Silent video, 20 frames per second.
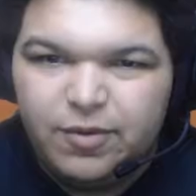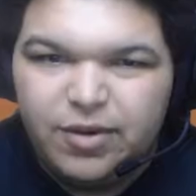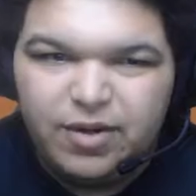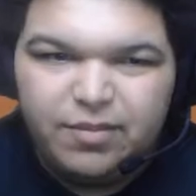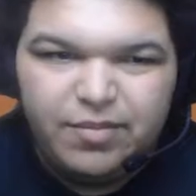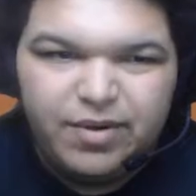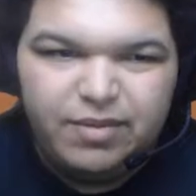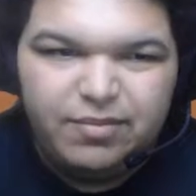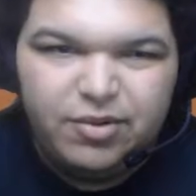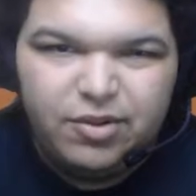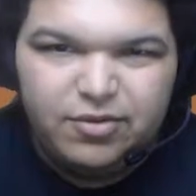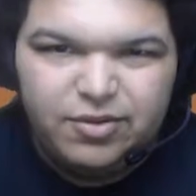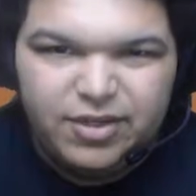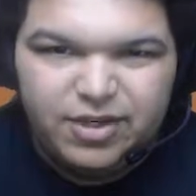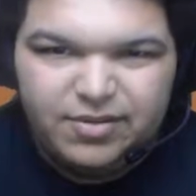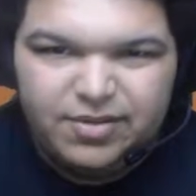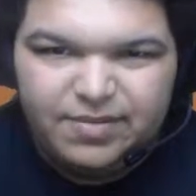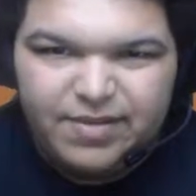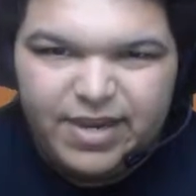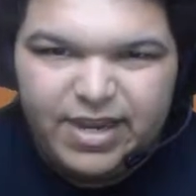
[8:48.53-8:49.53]
We're gonna bring
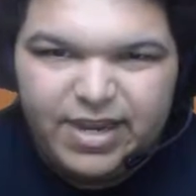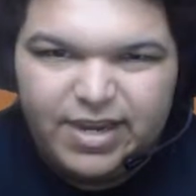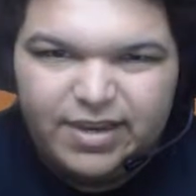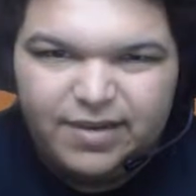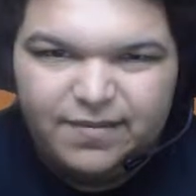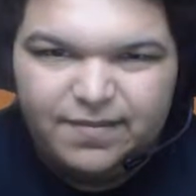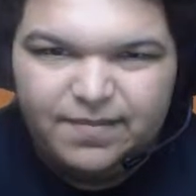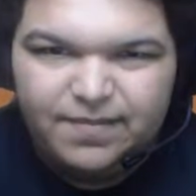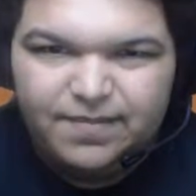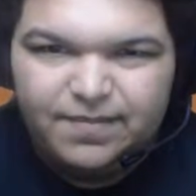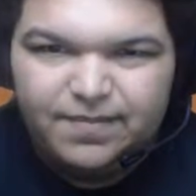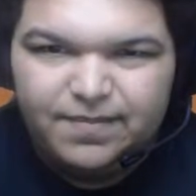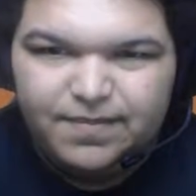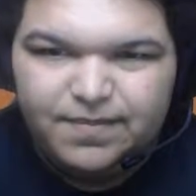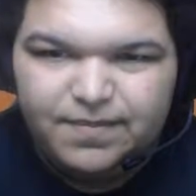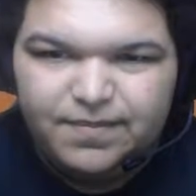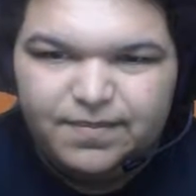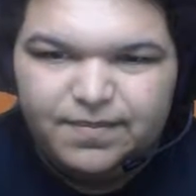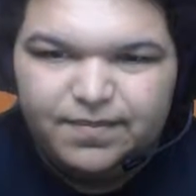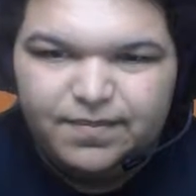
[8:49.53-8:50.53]
blowjobs back.
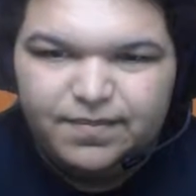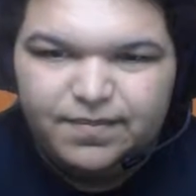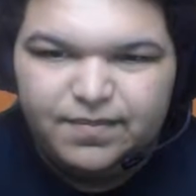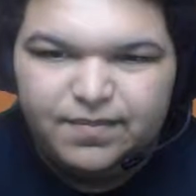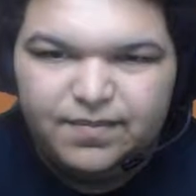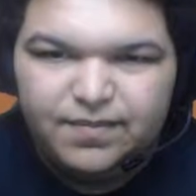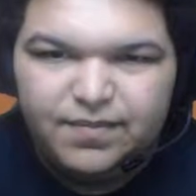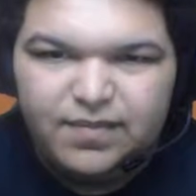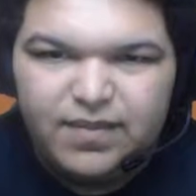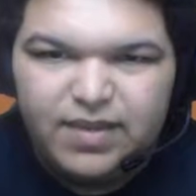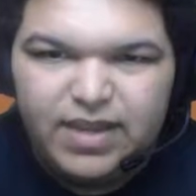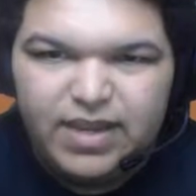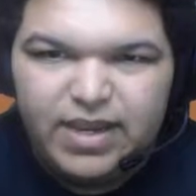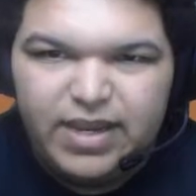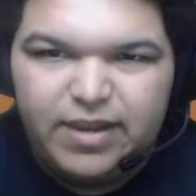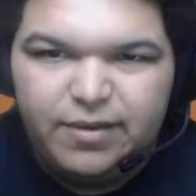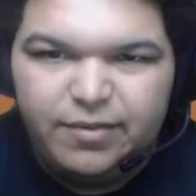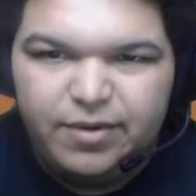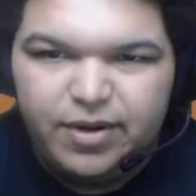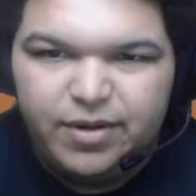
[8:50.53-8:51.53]

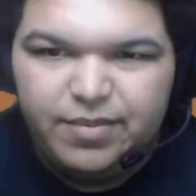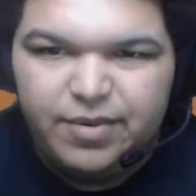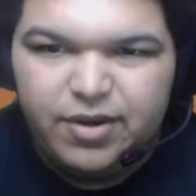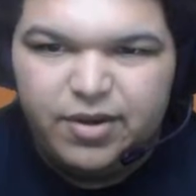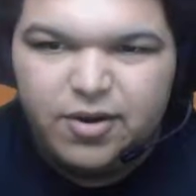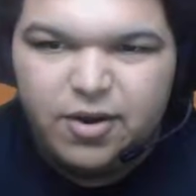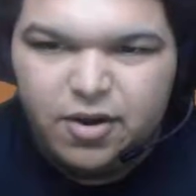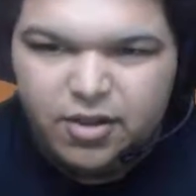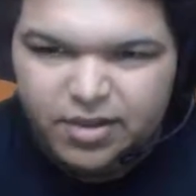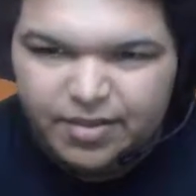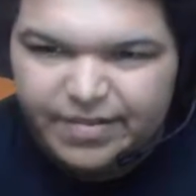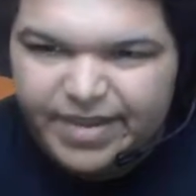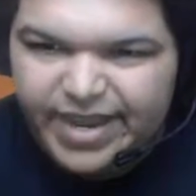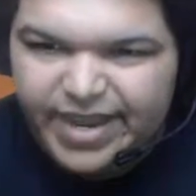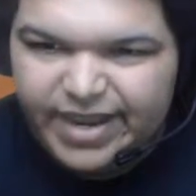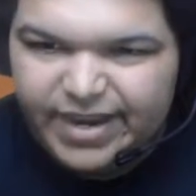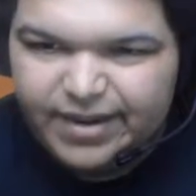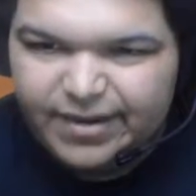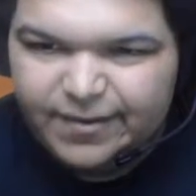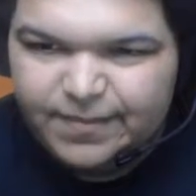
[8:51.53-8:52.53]
And we're gonna put Carla
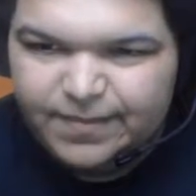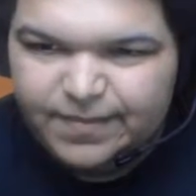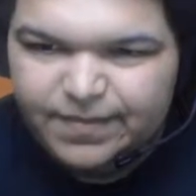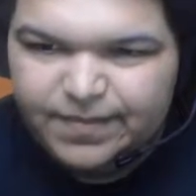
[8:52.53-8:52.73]
back.